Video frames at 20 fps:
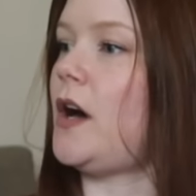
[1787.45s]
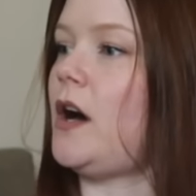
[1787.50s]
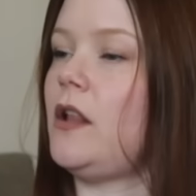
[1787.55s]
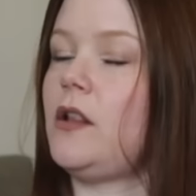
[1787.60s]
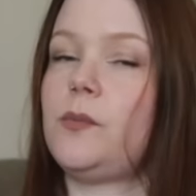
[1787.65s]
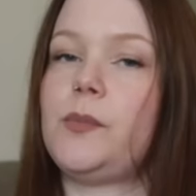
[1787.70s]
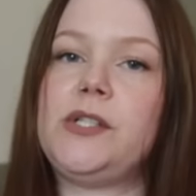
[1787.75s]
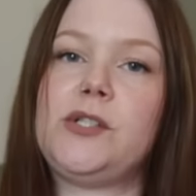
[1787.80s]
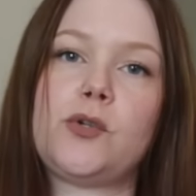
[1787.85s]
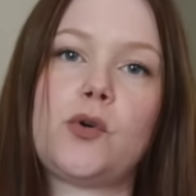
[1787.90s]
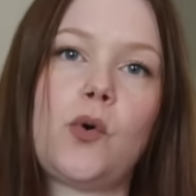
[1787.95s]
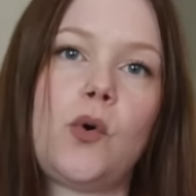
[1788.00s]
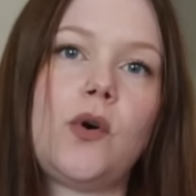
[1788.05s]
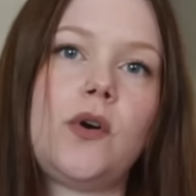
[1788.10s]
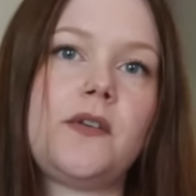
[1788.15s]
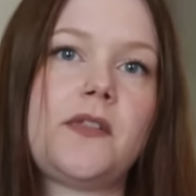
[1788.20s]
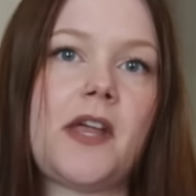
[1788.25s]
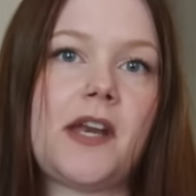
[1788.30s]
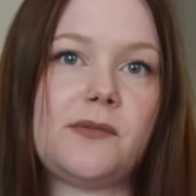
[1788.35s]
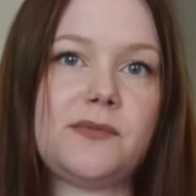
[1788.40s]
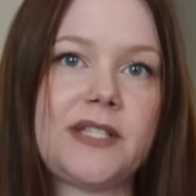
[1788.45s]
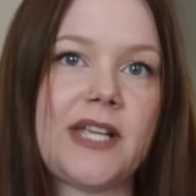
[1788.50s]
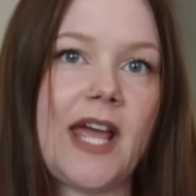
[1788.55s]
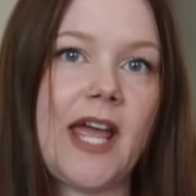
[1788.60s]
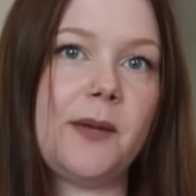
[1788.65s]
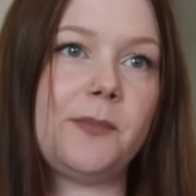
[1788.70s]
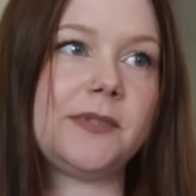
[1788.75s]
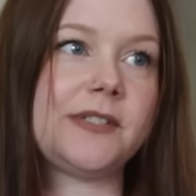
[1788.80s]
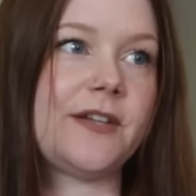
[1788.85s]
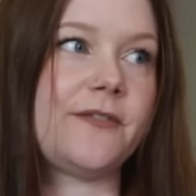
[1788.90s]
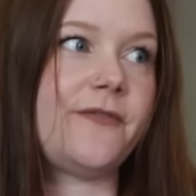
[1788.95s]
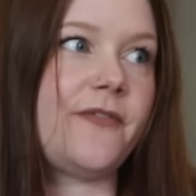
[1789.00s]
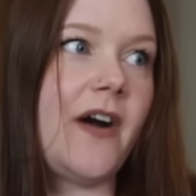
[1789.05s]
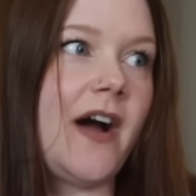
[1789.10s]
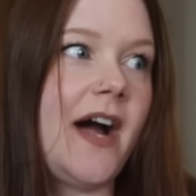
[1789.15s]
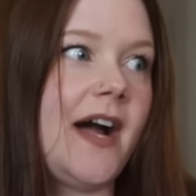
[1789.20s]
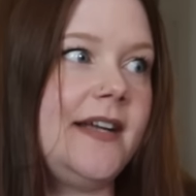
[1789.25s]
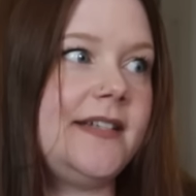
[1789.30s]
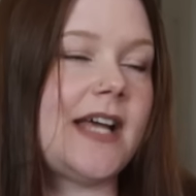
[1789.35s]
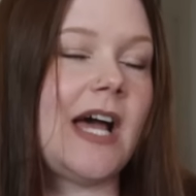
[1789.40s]
the Halloween decor that I was able to
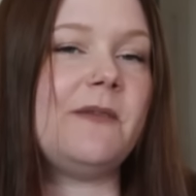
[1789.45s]
find.